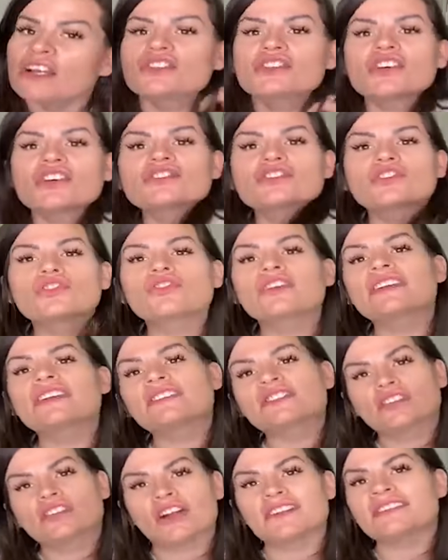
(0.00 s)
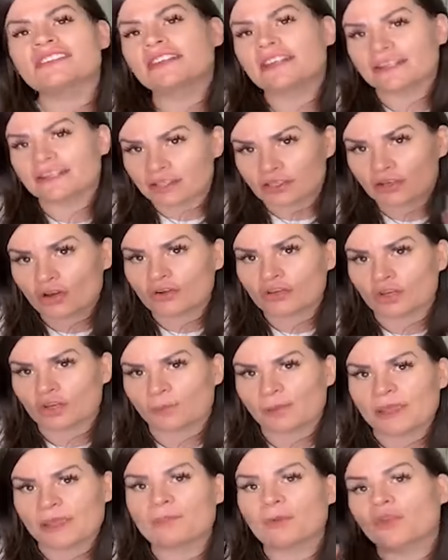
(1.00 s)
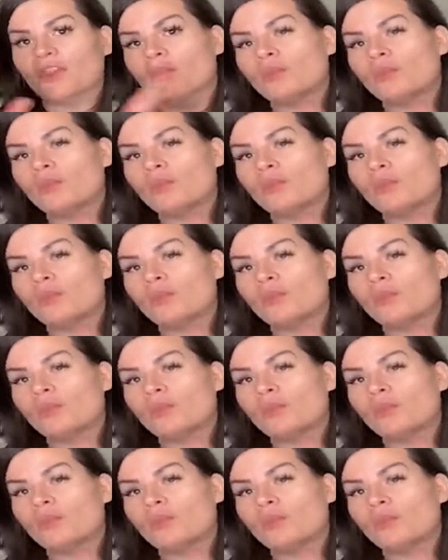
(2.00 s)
Just so you can start to get to know your people.